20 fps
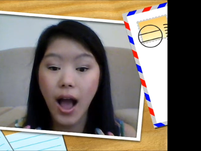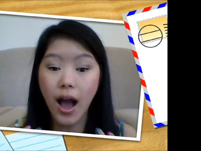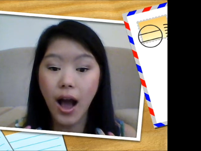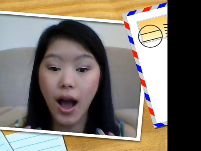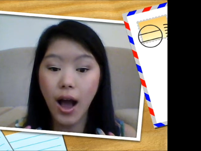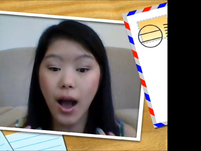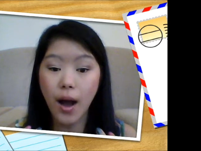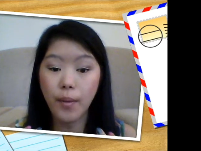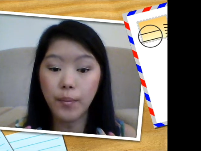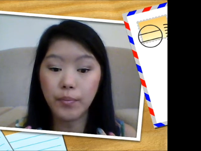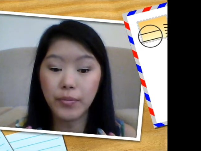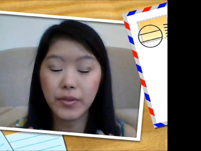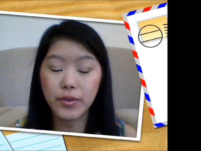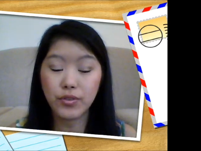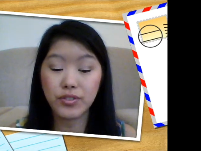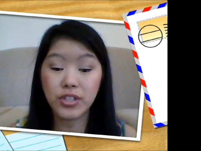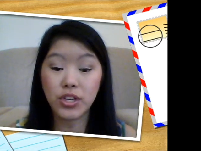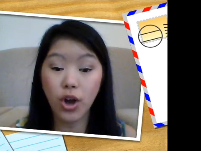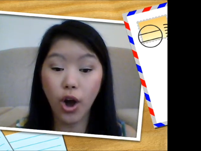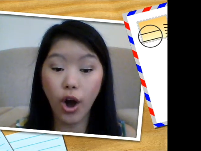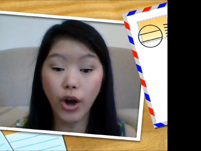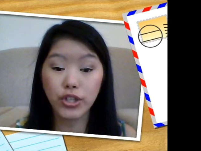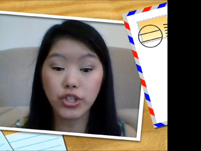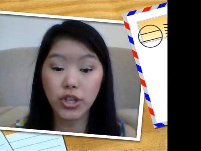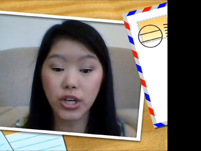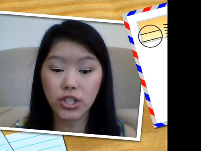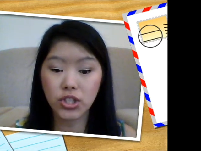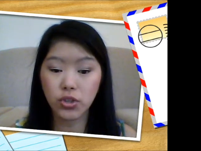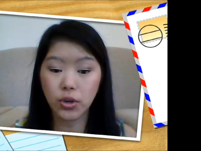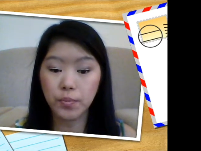um, using all
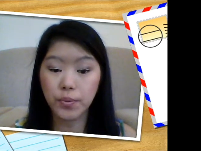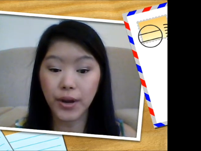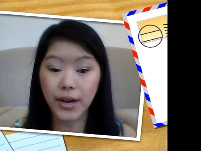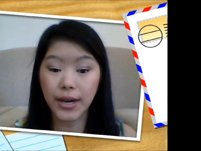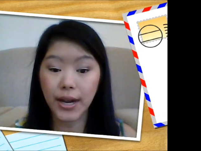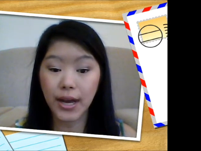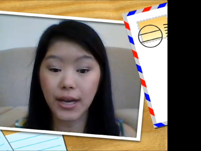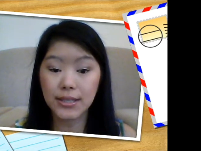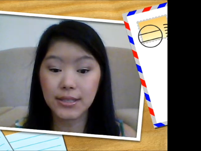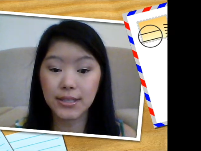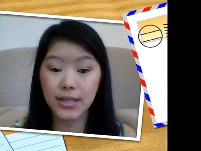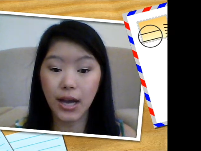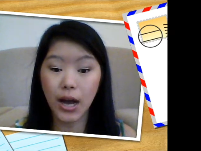drugstore products.